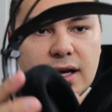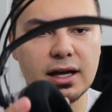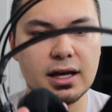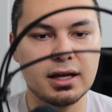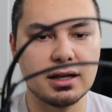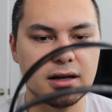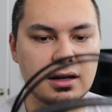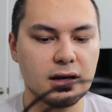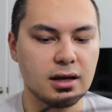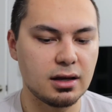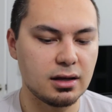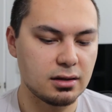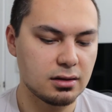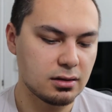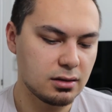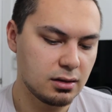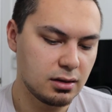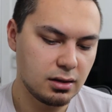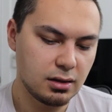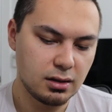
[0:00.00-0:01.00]
And
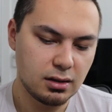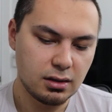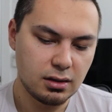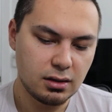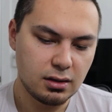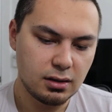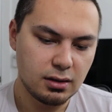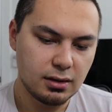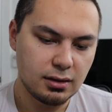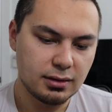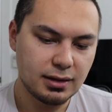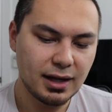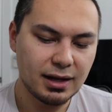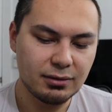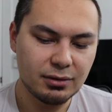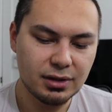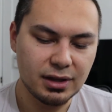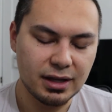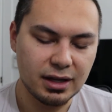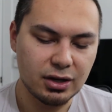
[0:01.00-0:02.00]

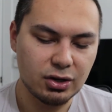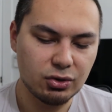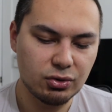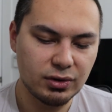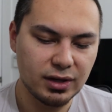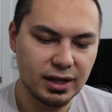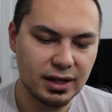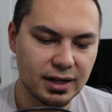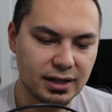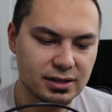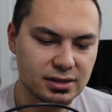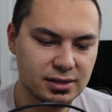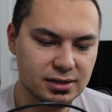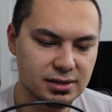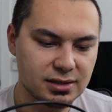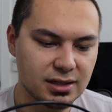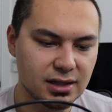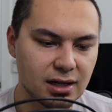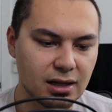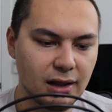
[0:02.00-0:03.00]
not really creak, it's
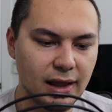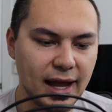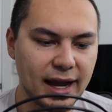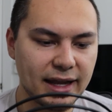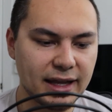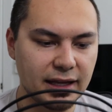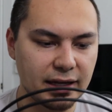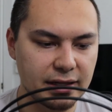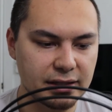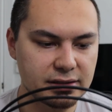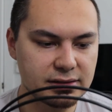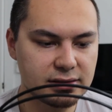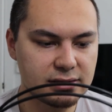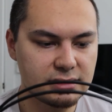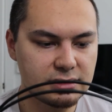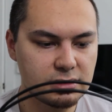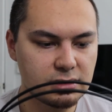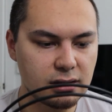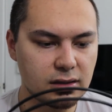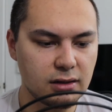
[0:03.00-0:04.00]
just
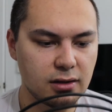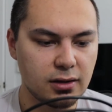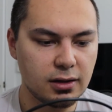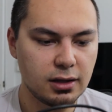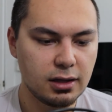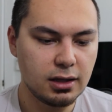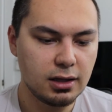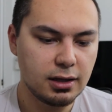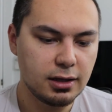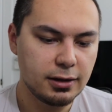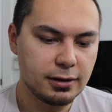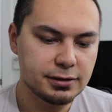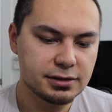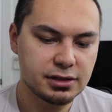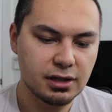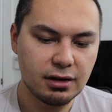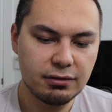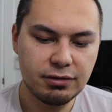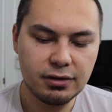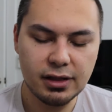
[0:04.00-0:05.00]
clackiness.
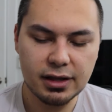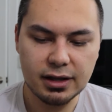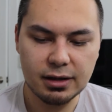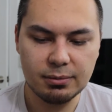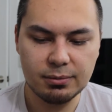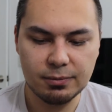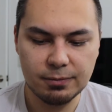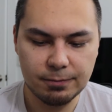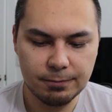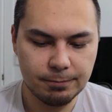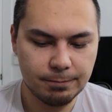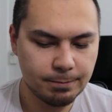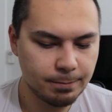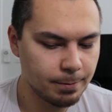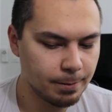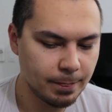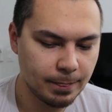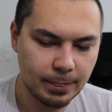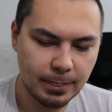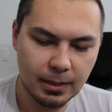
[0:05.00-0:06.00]
So I feel like I'm
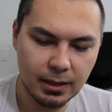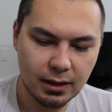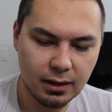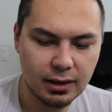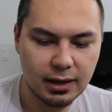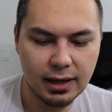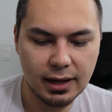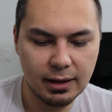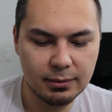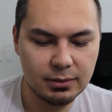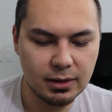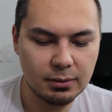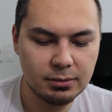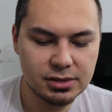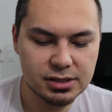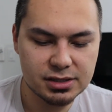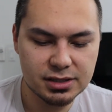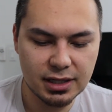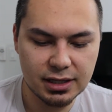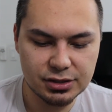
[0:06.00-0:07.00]

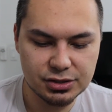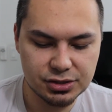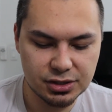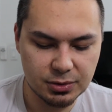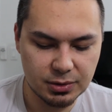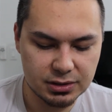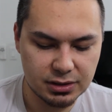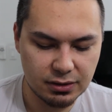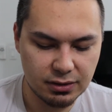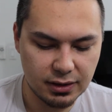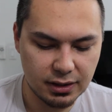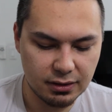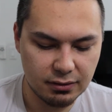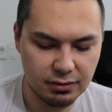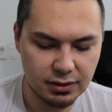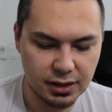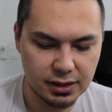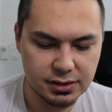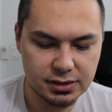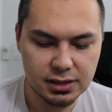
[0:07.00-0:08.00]
just not sure what to think
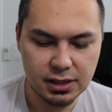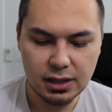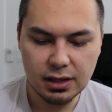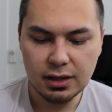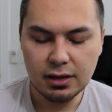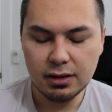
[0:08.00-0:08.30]
of these.